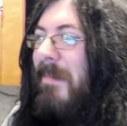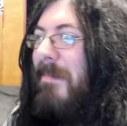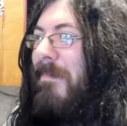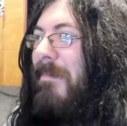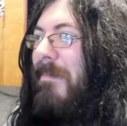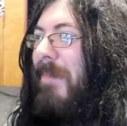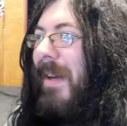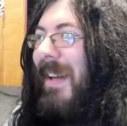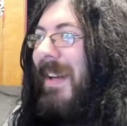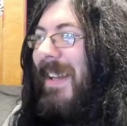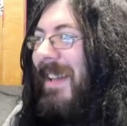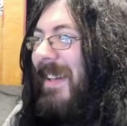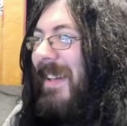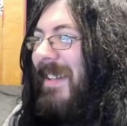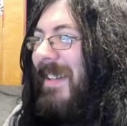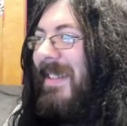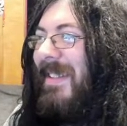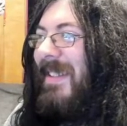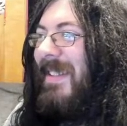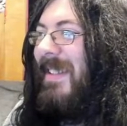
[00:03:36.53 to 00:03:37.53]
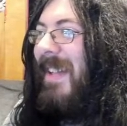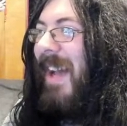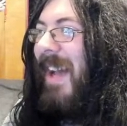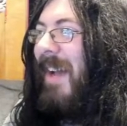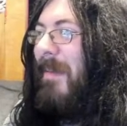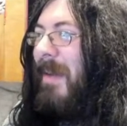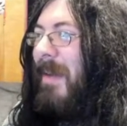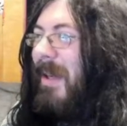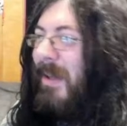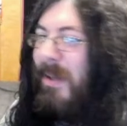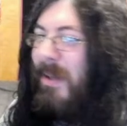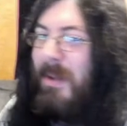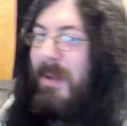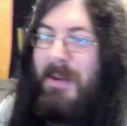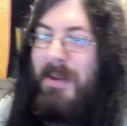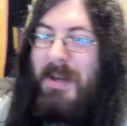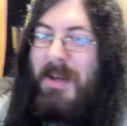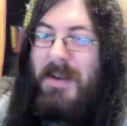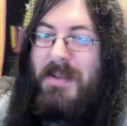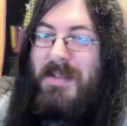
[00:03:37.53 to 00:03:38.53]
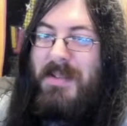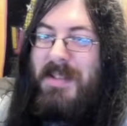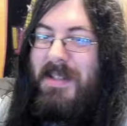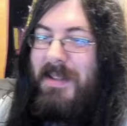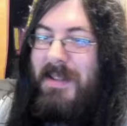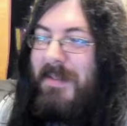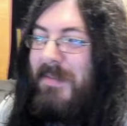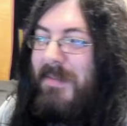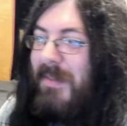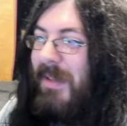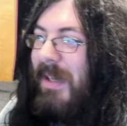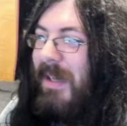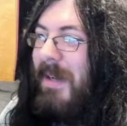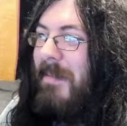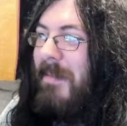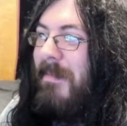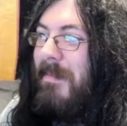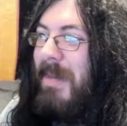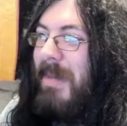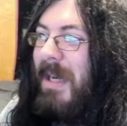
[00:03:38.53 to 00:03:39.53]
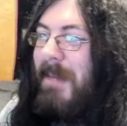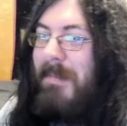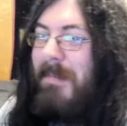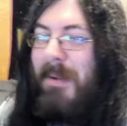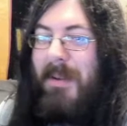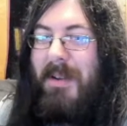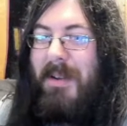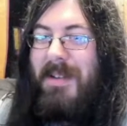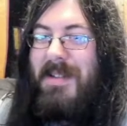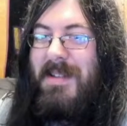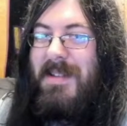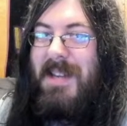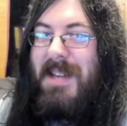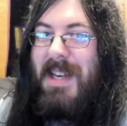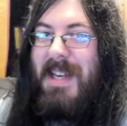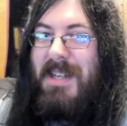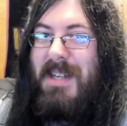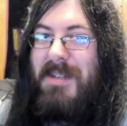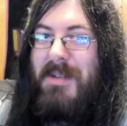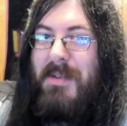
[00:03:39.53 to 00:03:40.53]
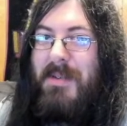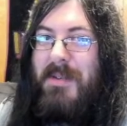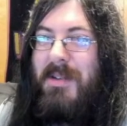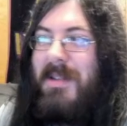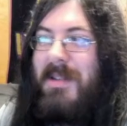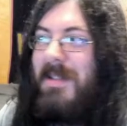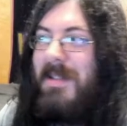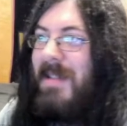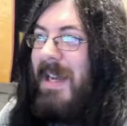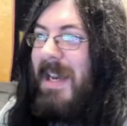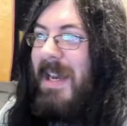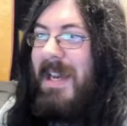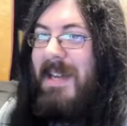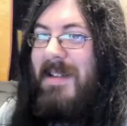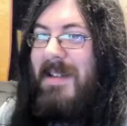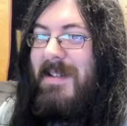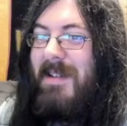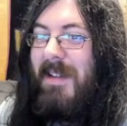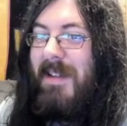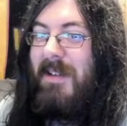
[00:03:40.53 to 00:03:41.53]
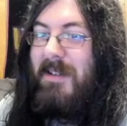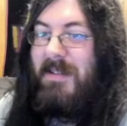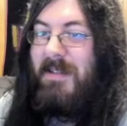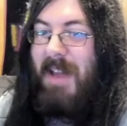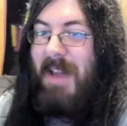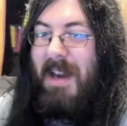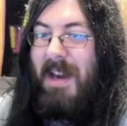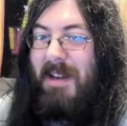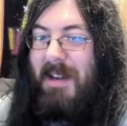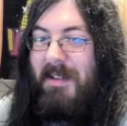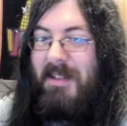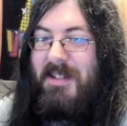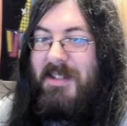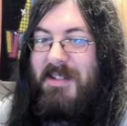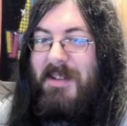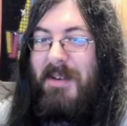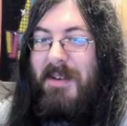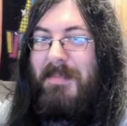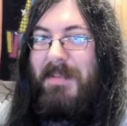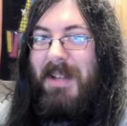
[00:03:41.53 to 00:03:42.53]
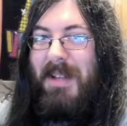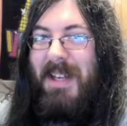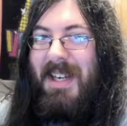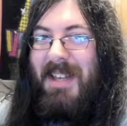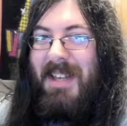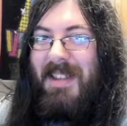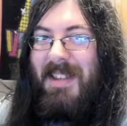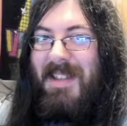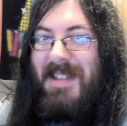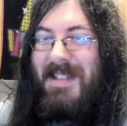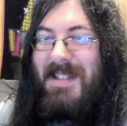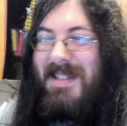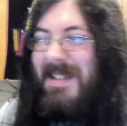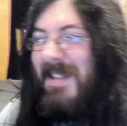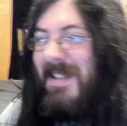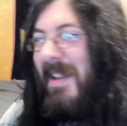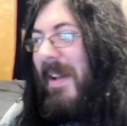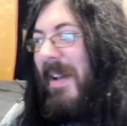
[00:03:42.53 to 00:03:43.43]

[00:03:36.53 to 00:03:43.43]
But, I mean, kudos to the freaking people on stage who just instantly just, hey, let's start playing this.